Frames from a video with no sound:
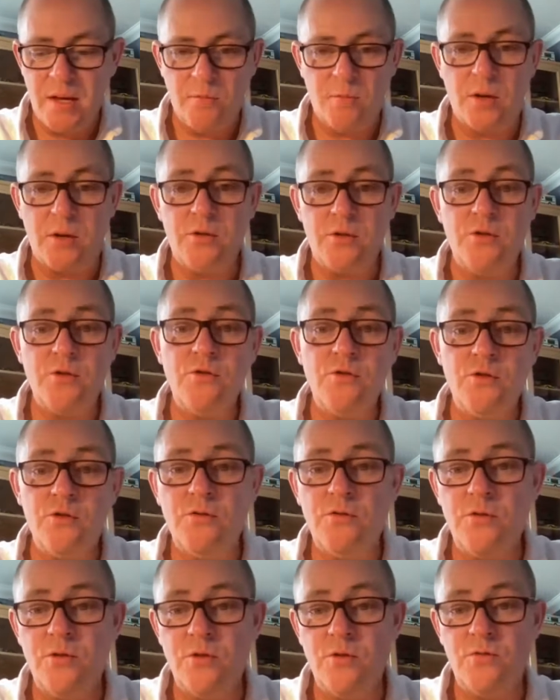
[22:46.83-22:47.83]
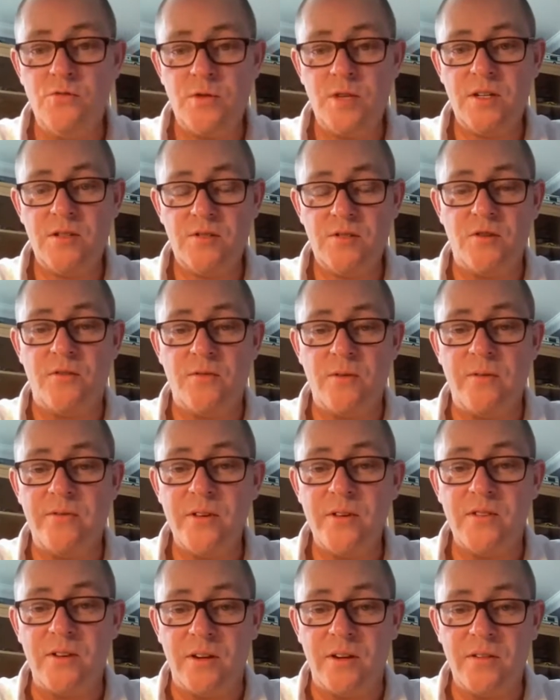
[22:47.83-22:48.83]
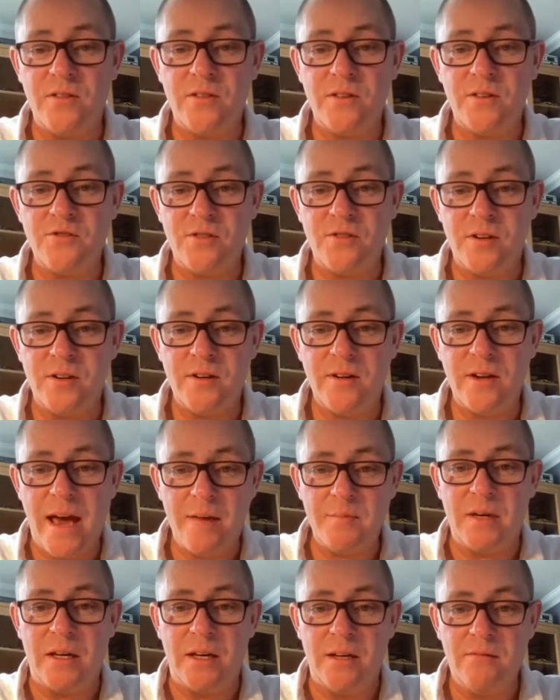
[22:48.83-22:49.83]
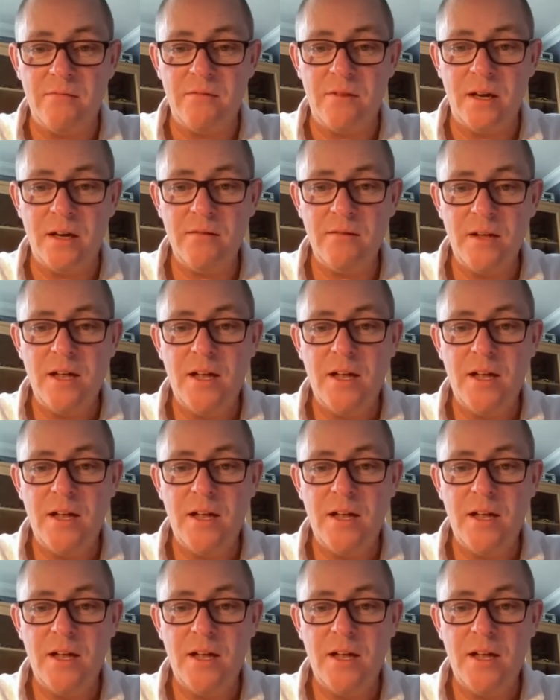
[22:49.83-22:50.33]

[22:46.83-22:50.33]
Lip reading: well, you test drove one recently, the Citroen Ami, yeah?